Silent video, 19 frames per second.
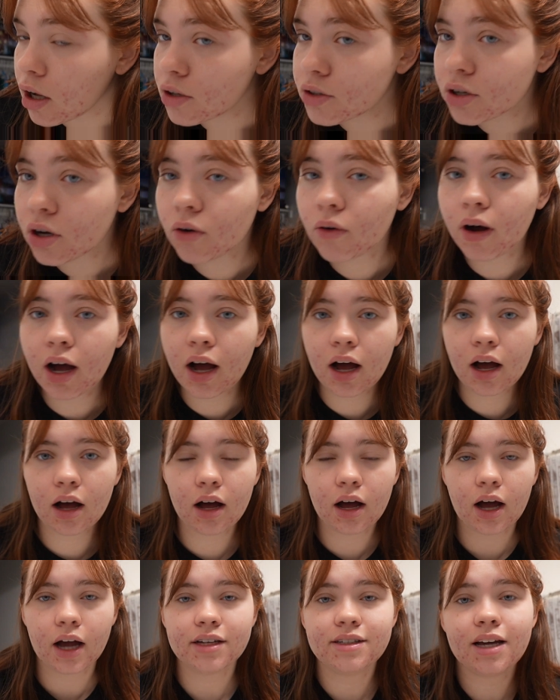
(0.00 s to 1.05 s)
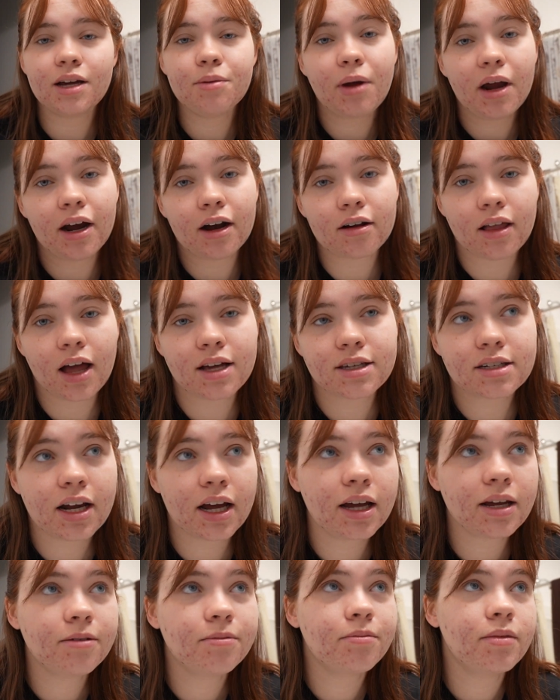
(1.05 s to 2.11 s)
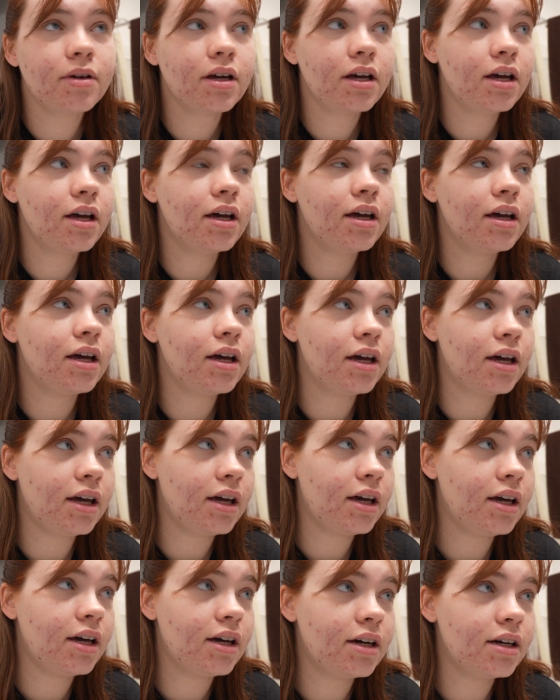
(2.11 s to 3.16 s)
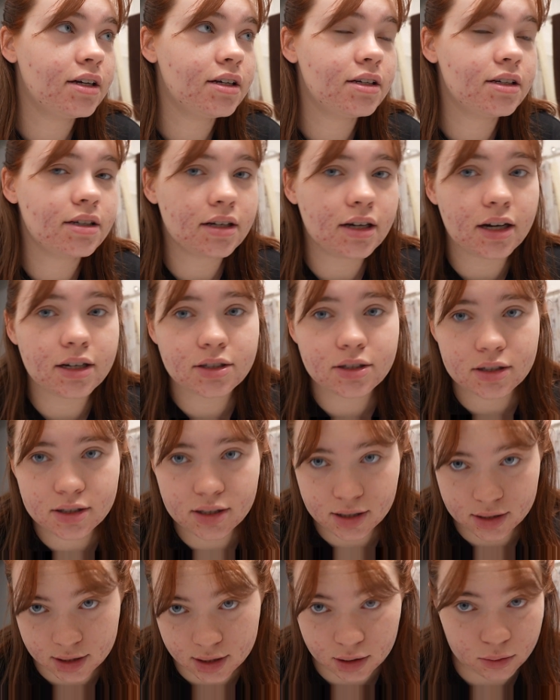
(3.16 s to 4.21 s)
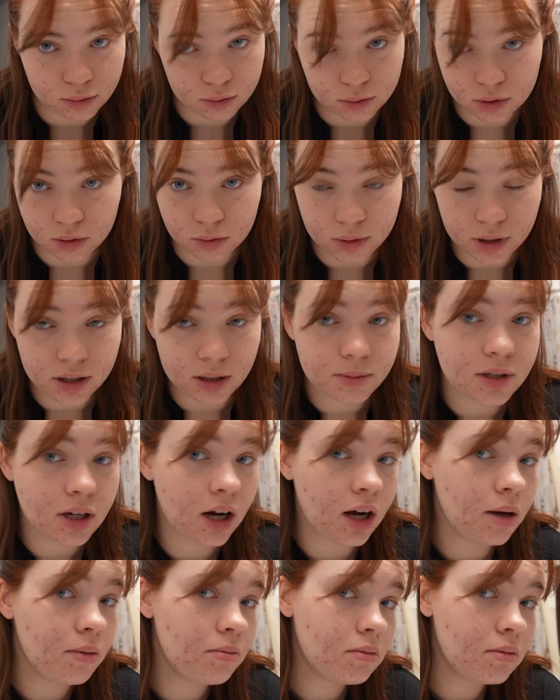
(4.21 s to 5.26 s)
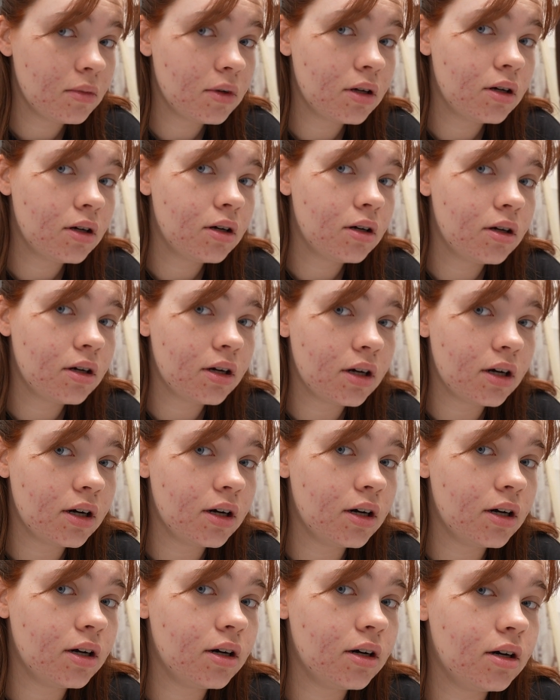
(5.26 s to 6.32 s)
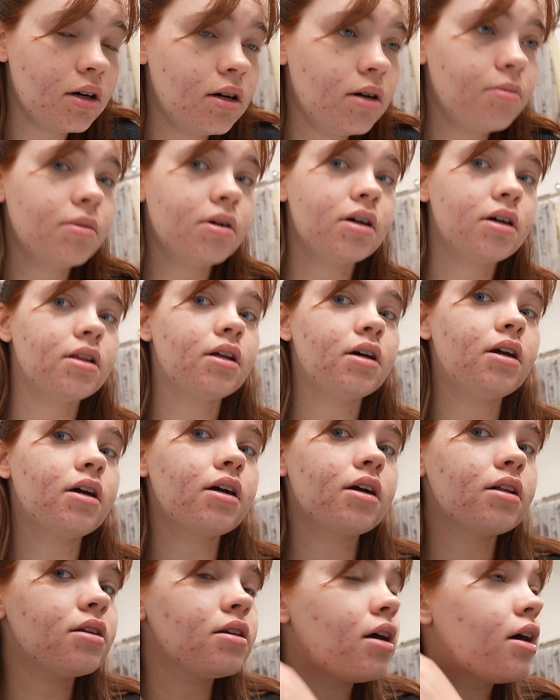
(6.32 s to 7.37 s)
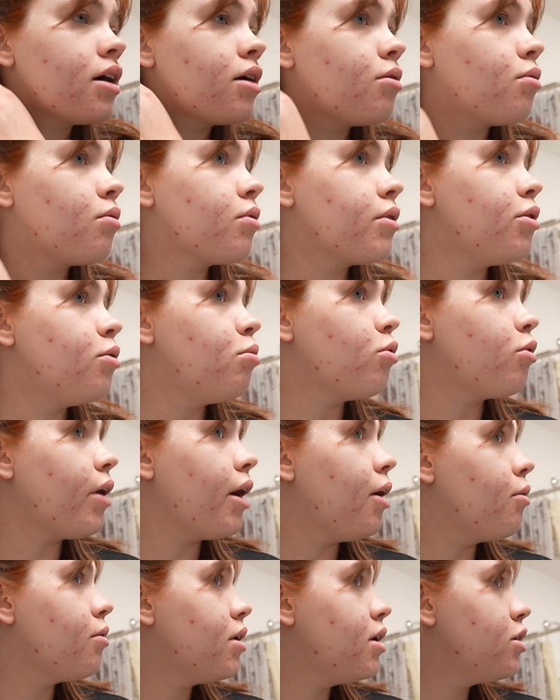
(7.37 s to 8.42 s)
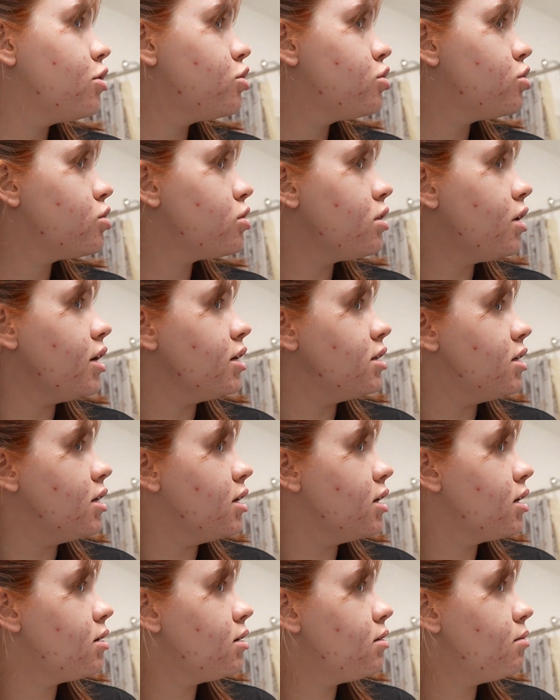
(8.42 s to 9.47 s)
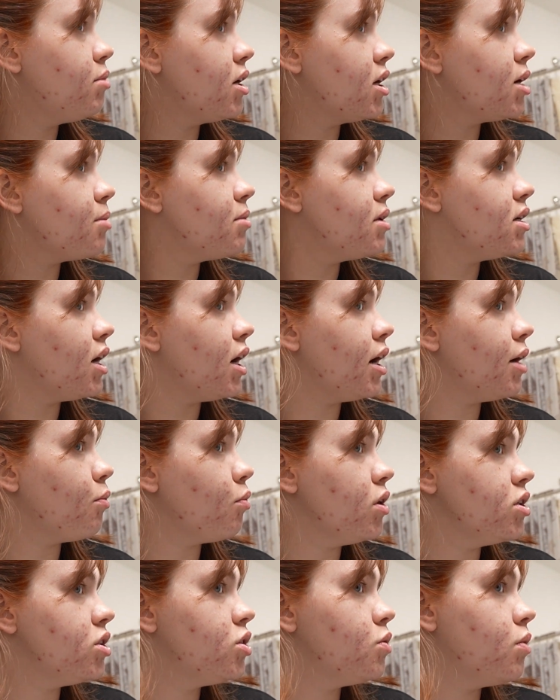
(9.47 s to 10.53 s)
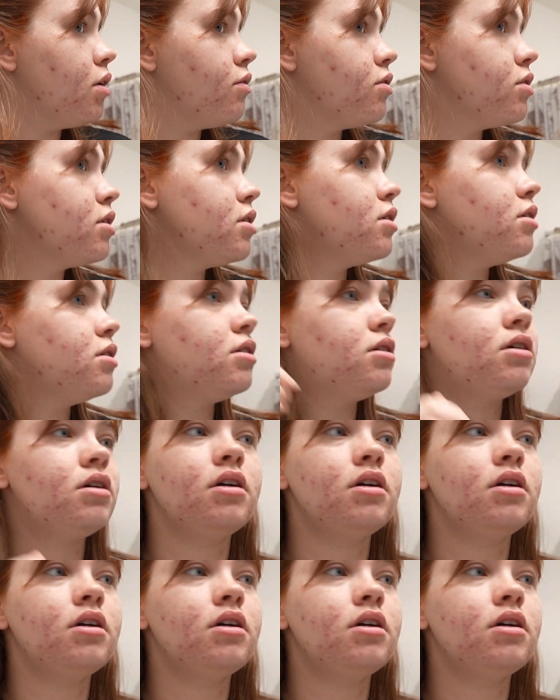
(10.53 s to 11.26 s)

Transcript: Also, I dyed my hair last night, and as you can see, it's like real red up top. And then it gets like real brownish, like didn't pick up the dye whatsoever.